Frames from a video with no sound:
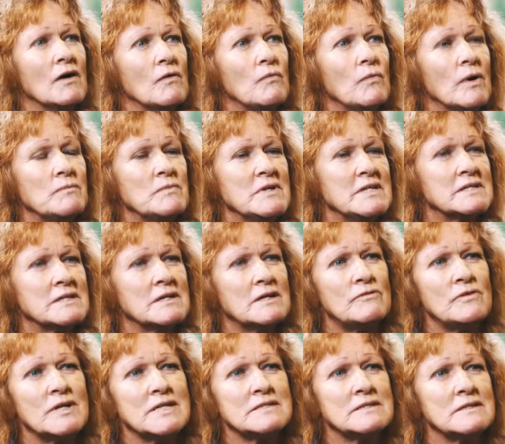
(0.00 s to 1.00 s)
When we see a
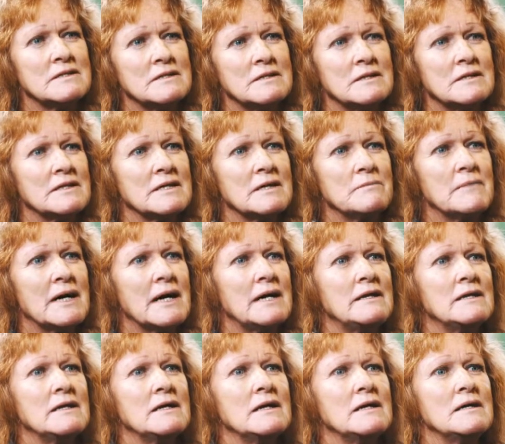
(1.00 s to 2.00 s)
resident that may
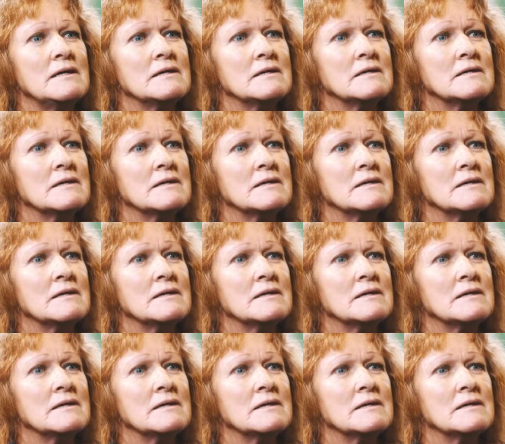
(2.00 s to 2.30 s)
need